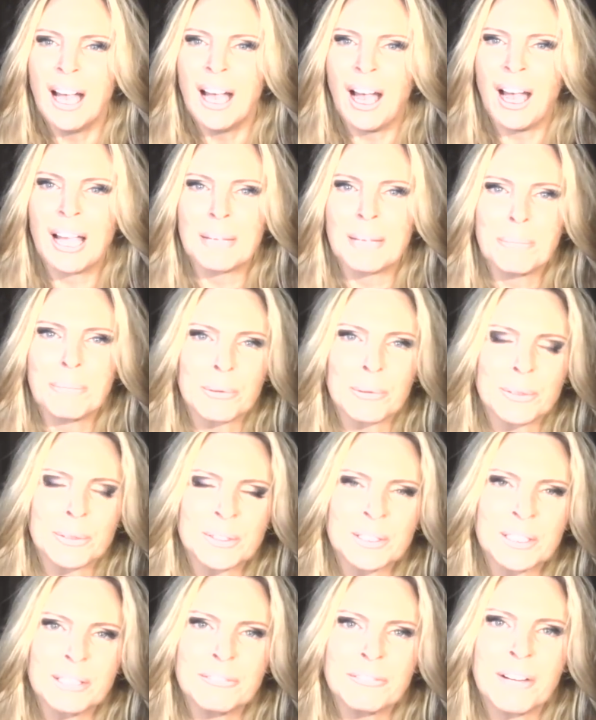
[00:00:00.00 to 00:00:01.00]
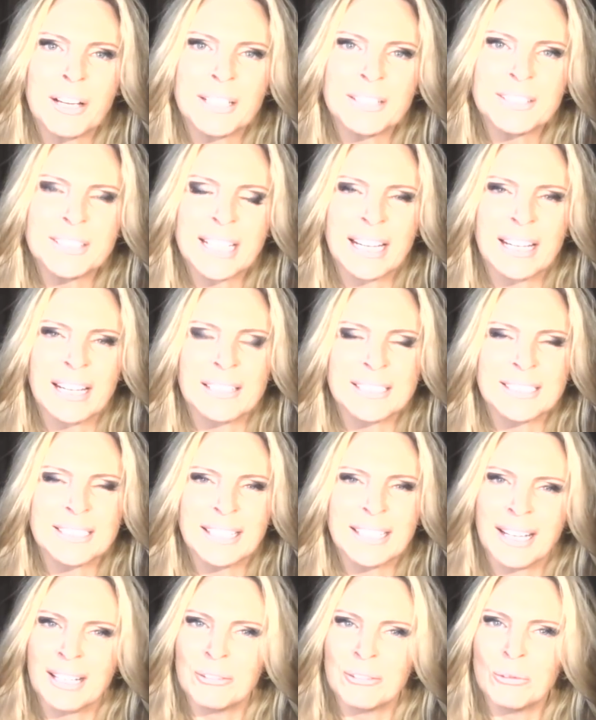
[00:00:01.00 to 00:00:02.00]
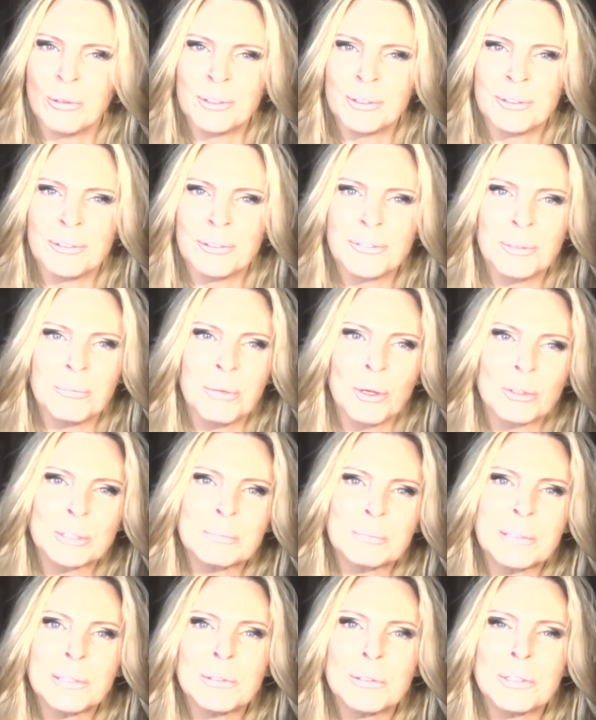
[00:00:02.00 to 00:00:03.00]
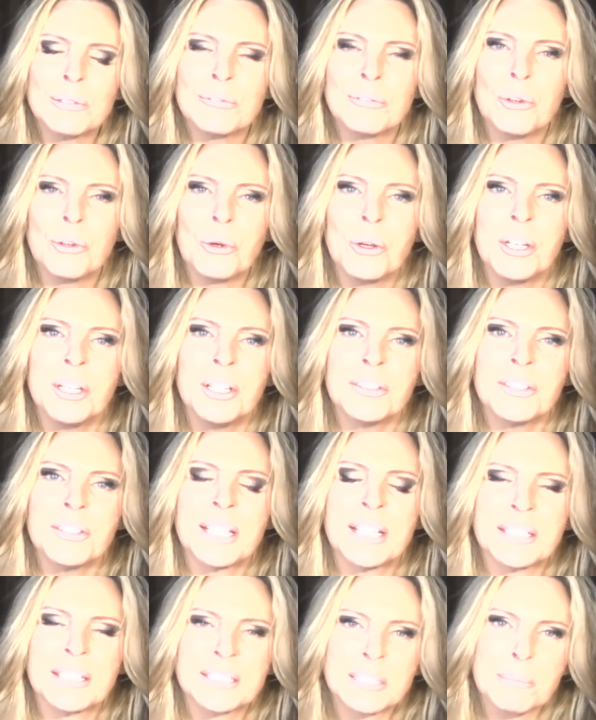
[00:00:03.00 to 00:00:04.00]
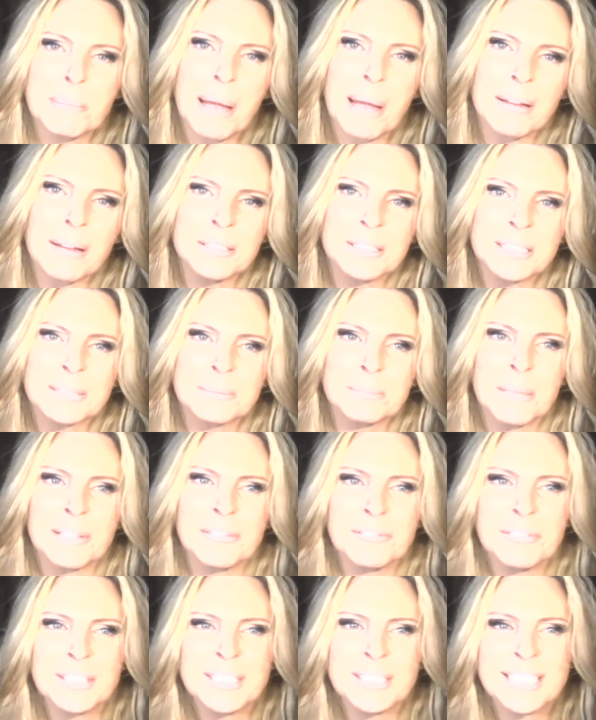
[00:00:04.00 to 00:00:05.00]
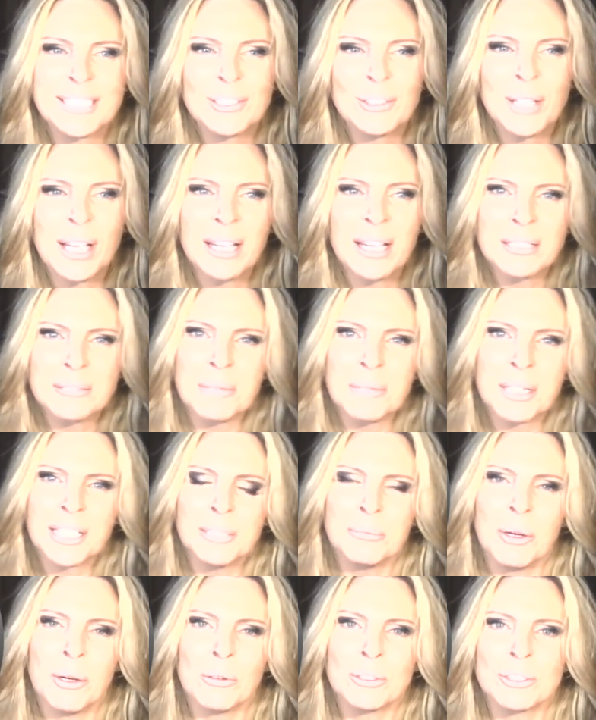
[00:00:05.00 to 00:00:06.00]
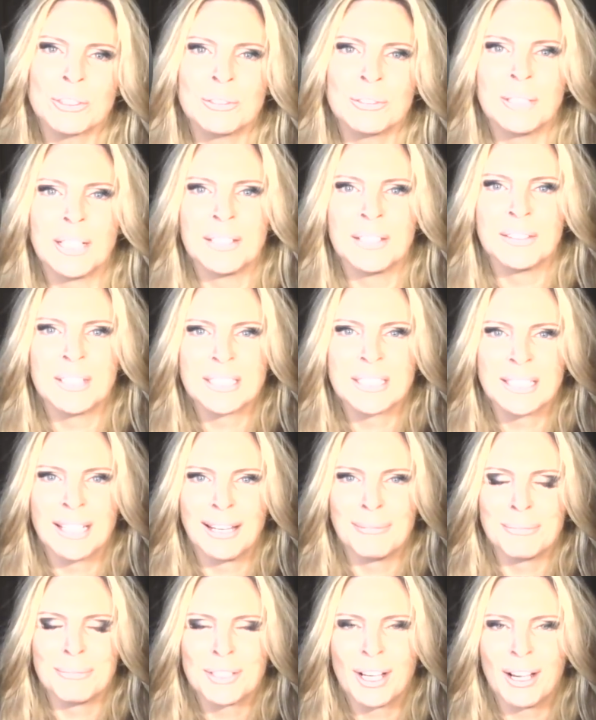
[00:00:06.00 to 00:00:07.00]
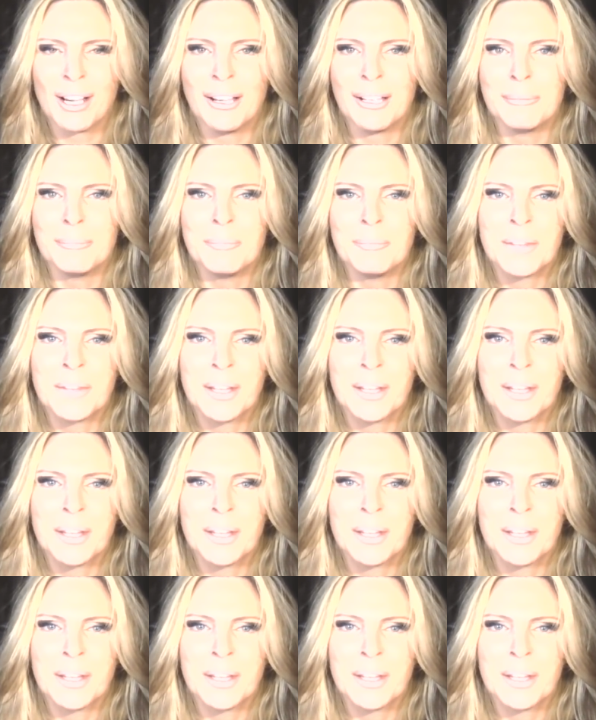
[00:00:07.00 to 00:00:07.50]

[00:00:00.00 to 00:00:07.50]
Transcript: I personally find dancing one of the most beautiful things to balance my physical and my emotional at the same time.